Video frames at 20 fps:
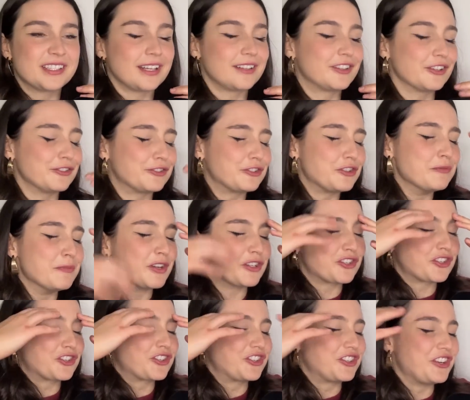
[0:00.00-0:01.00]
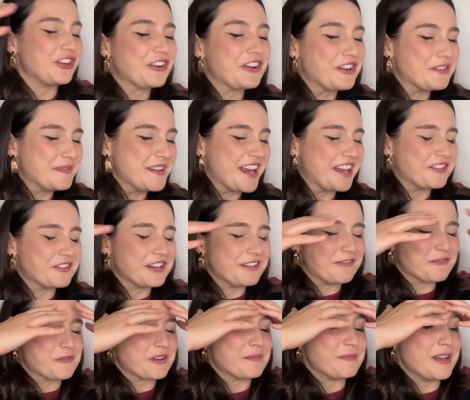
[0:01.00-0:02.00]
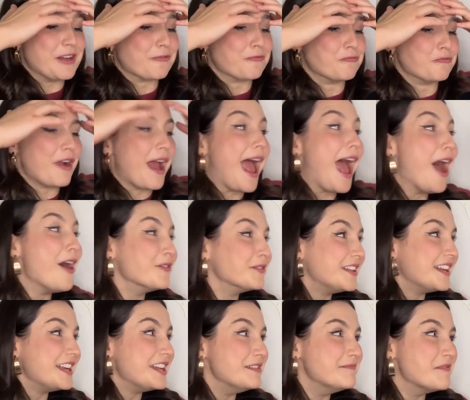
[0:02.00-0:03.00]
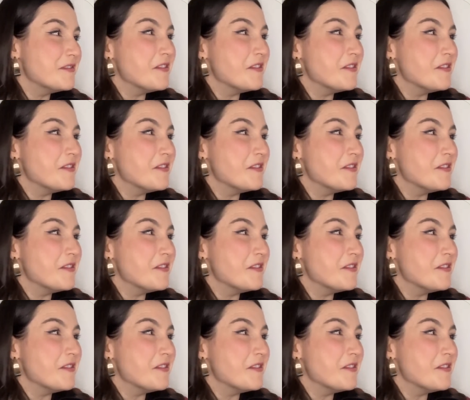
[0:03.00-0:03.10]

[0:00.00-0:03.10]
like, there's too much shit on me. I don't even want to be around anymore.